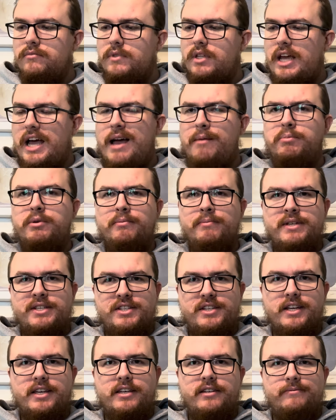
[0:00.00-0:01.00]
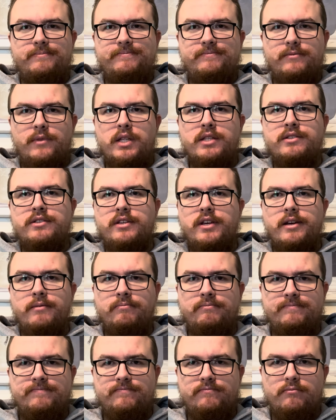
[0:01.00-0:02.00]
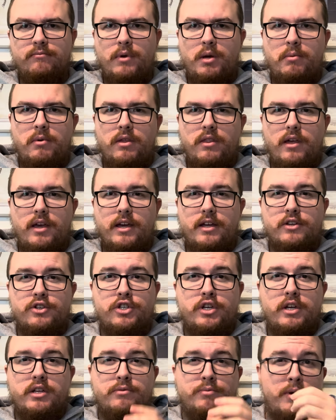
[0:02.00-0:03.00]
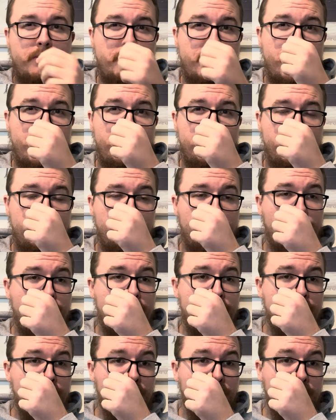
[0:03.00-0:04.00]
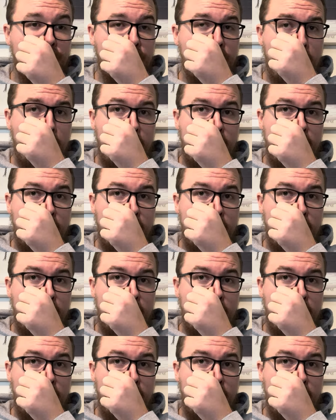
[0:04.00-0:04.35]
Optimistic, let's say. Maybe they can change my mind on the lime thing.